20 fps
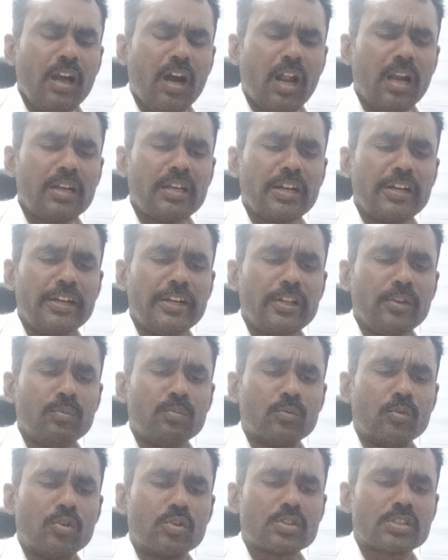
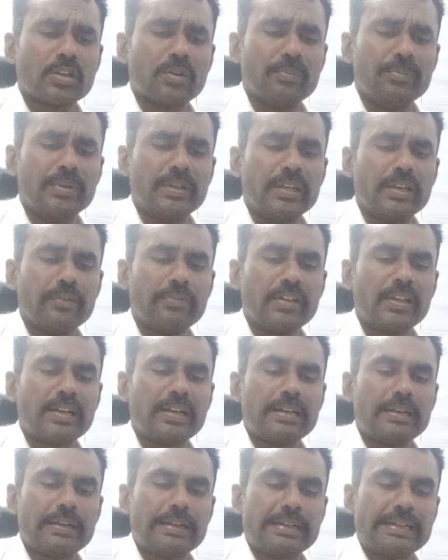alternative modes of
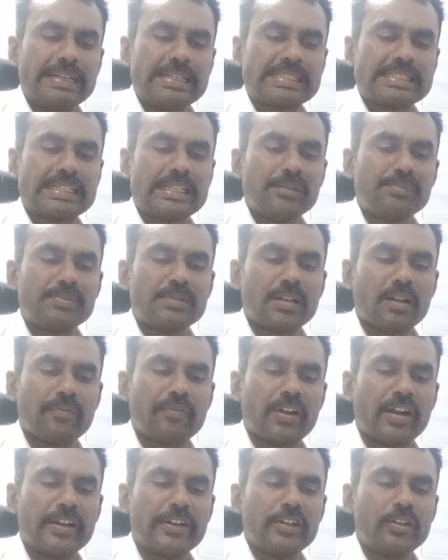behavior, description
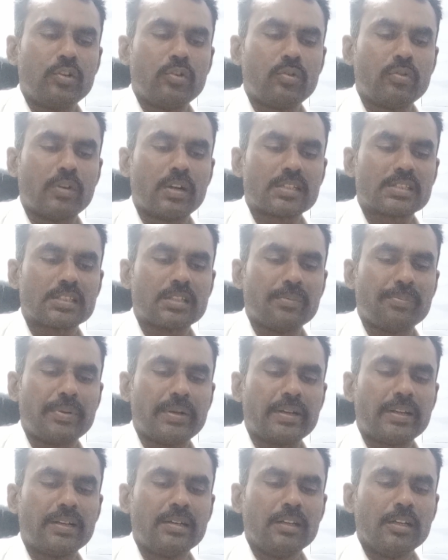of attitude towards the
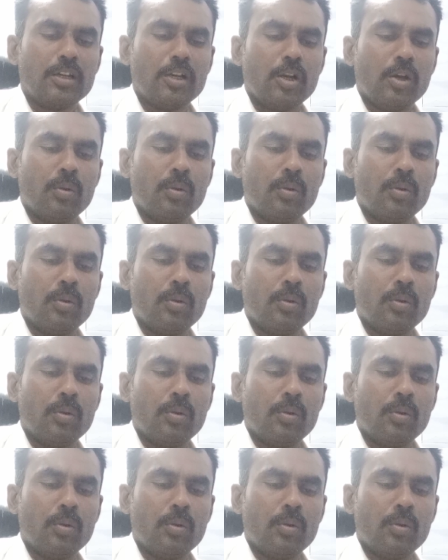pattern,